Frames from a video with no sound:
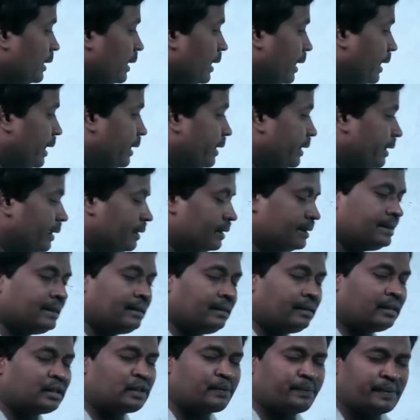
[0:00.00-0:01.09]
and
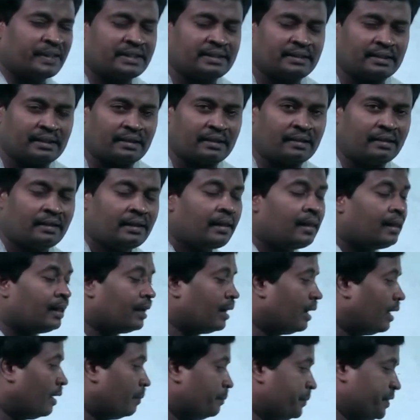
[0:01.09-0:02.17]
intercellular space are
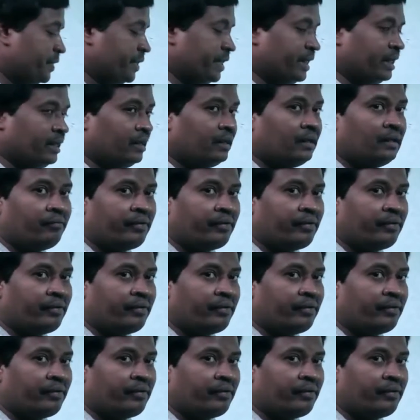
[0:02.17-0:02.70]
absent.